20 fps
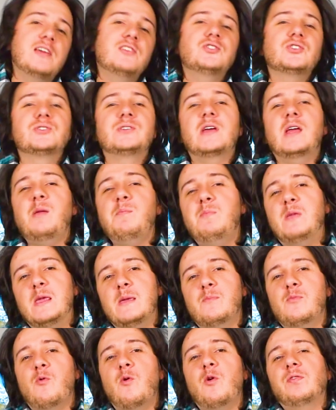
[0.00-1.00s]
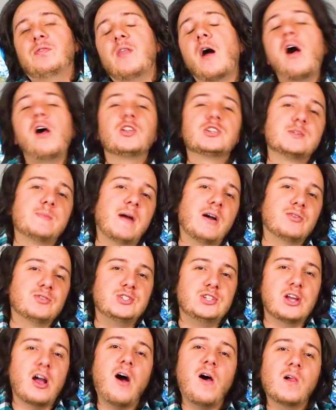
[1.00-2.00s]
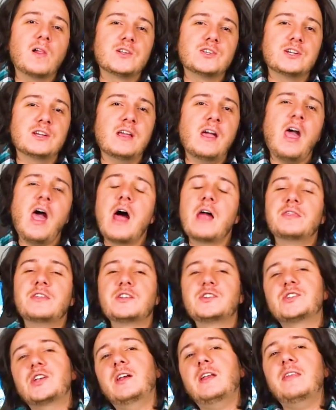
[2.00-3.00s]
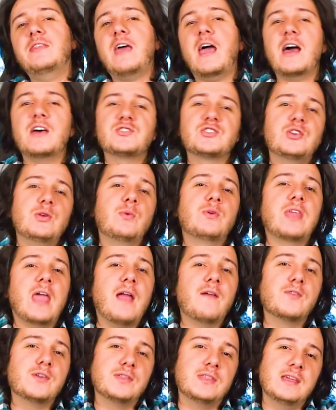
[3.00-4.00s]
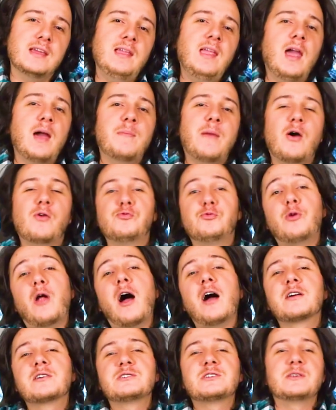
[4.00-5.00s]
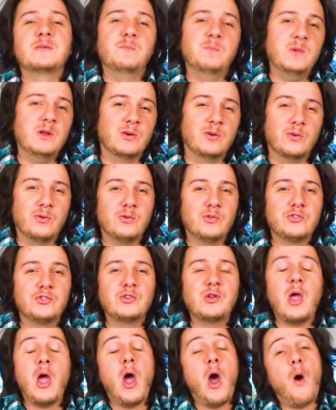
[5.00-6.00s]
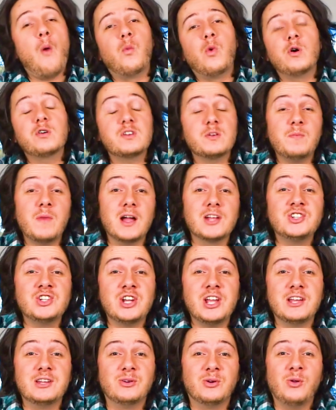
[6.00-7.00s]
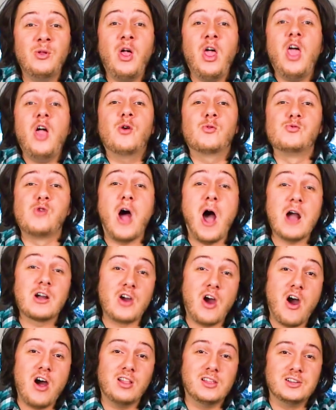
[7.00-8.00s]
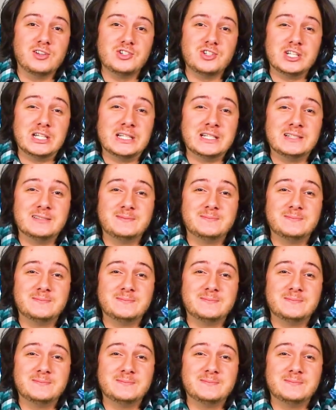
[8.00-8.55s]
entertain people with knowledge about geology, the study that has to do with everything about rocks and minerals. Welcome to my channel, Rockology.